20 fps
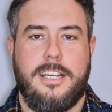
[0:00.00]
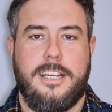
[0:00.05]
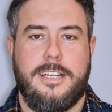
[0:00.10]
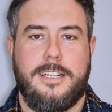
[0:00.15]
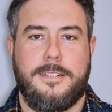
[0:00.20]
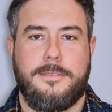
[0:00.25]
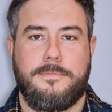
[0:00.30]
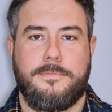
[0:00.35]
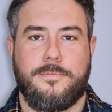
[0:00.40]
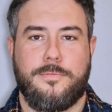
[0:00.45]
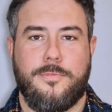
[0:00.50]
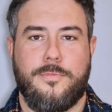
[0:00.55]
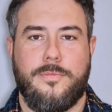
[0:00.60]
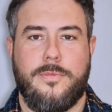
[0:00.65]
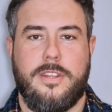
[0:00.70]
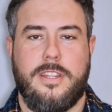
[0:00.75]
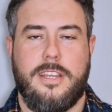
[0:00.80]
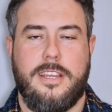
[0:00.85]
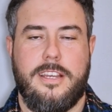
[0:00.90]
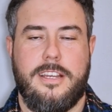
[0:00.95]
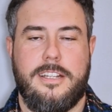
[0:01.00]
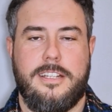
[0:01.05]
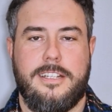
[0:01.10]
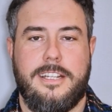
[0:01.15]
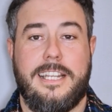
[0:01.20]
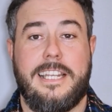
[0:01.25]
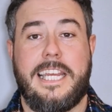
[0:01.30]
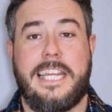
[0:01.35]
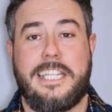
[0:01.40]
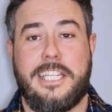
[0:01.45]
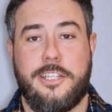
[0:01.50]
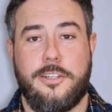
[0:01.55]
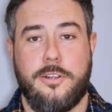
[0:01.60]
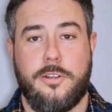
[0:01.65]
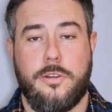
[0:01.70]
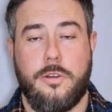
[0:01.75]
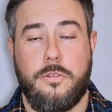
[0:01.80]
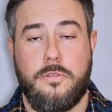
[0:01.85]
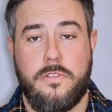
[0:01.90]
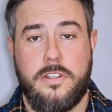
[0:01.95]
a lady took
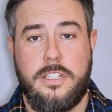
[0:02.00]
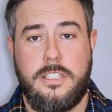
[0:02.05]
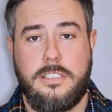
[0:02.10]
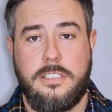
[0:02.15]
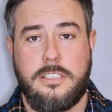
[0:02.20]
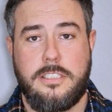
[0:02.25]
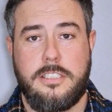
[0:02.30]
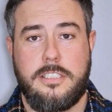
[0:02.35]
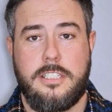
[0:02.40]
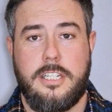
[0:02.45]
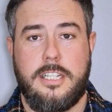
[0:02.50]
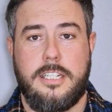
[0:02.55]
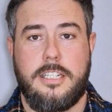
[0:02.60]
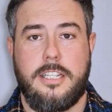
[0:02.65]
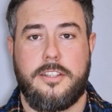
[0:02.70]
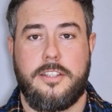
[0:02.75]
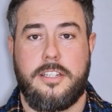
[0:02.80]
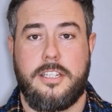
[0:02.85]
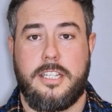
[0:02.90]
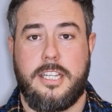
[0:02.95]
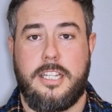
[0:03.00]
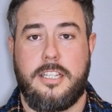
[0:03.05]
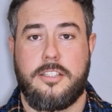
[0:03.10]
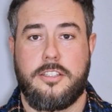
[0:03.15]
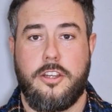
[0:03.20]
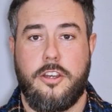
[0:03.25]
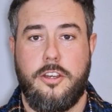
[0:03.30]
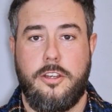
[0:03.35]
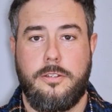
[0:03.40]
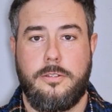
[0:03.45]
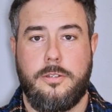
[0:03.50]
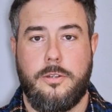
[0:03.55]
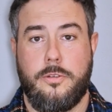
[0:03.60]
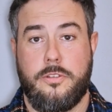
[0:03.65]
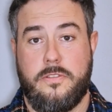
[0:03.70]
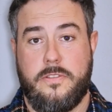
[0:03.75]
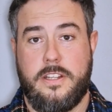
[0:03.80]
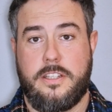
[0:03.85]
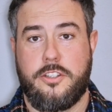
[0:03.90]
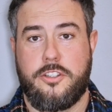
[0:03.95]
over, and nothing against her, or the
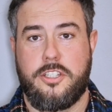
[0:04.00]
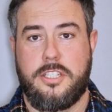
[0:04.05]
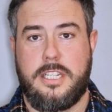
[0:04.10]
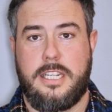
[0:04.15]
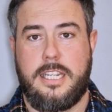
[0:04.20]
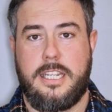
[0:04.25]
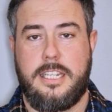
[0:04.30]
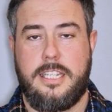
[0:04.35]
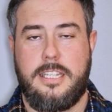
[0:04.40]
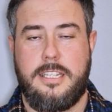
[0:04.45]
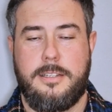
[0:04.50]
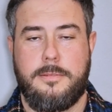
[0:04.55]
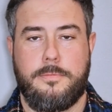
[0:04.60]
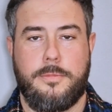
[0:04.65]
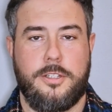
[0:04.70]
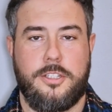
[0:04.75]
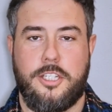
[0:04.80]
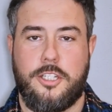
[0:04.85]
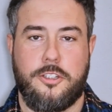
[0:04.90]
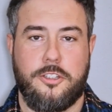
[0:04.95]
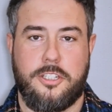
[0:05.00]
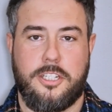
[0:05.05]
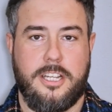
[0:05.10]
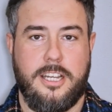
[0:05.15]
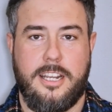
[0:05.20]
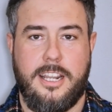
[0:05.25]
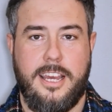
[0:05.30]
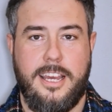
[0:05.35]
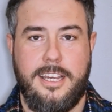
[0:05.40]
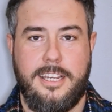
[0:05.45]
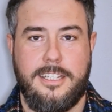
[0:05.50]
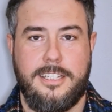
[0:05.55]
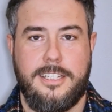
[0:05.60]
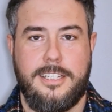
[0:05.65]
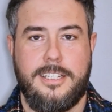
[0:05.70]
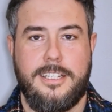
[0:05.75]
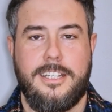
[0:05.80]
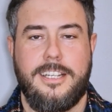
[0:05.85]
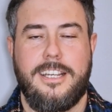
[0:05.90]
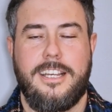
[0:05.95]
fact that she's a lady, but she couldn't cut hair.
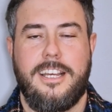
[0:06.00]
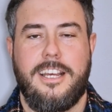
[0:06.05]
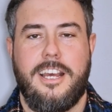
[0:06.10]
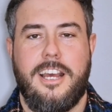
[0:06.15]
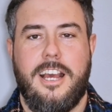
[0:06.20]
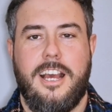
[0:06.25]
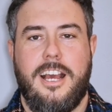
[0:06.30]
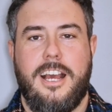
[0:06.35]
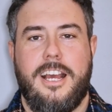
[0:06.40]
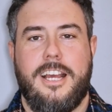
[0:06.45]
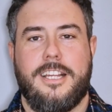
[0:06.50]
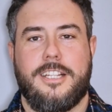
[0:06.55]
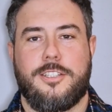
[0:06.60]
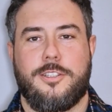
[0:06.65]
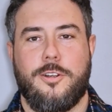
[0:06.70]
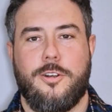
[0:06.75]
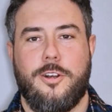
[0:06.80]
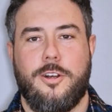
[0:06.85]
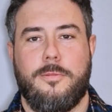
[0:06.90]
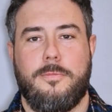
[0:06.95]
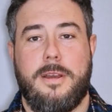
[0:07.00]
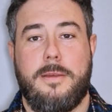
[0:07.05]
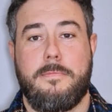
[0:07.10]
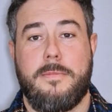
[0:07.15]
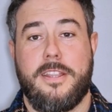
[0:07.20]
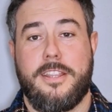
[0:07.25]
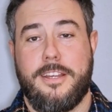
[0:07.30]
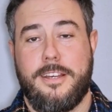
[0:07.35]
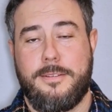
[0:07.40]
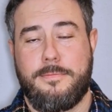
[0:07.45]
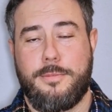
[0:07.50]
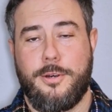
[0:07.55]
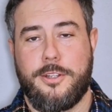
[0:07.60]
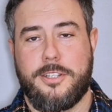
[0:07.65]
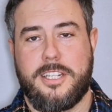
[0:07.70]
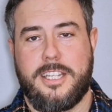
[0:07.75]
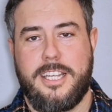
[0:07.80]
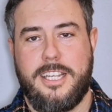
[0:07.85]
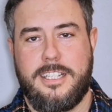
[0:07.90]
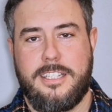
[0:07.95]
So my mother bought
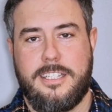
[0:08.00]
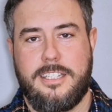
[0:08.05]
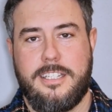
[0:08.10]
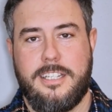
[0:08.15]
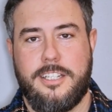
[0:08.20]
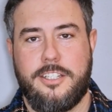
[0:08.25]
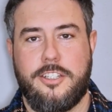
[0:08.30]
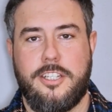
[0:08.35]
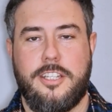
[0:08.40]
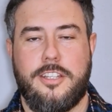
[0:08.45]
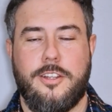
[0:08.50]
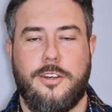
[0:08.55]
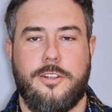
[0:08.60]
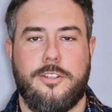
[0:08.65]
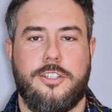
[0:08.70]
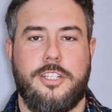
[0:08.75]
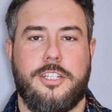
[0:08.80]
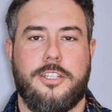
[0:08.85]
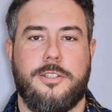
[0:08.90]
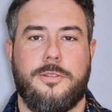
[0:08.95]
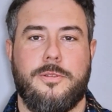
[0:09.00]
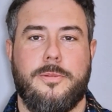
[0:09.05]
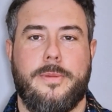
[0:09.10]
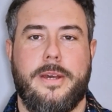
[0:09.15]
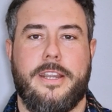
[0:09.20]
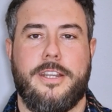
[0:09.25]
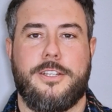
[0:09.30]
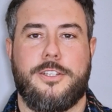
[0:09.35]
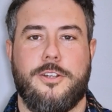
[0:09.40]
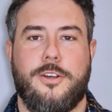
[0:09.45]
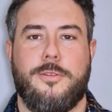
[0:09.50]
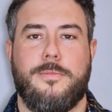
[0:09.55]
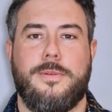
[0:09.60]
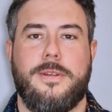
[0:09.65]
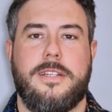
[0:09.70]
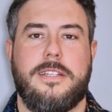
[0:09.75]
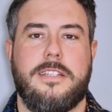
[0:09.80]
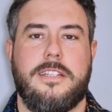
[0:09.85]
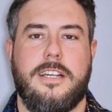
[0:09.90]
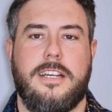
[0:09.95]
a kit and she thought she could do a better job,
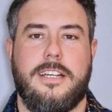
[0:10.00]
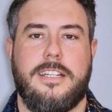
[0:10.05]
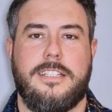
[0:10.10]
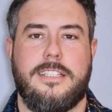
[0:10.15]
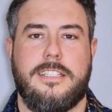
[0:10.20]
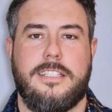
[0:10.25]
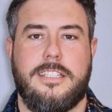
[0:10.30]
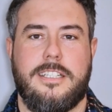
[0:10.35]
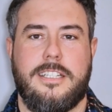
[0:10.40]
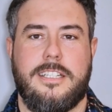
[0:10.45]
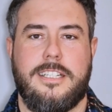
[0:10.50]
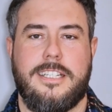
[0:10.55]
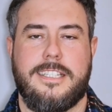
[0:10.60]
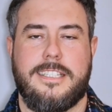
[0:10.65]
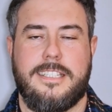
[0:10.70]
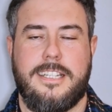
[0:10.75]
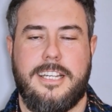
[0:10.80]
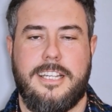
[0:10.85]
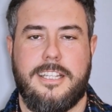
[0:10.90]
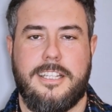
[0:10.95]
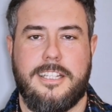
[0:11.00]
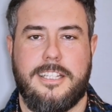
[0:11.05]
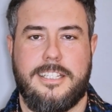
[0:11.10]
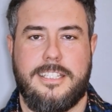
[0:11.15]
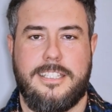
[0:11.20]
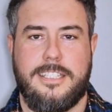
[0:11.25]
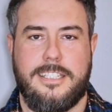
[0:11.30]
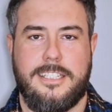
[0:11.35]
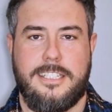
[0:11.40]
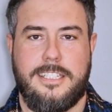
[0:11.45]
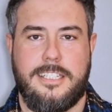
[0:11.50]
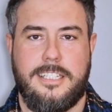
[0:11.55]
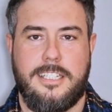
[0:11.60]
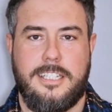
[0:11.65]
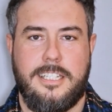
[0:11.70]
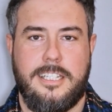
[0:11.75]
and let's say that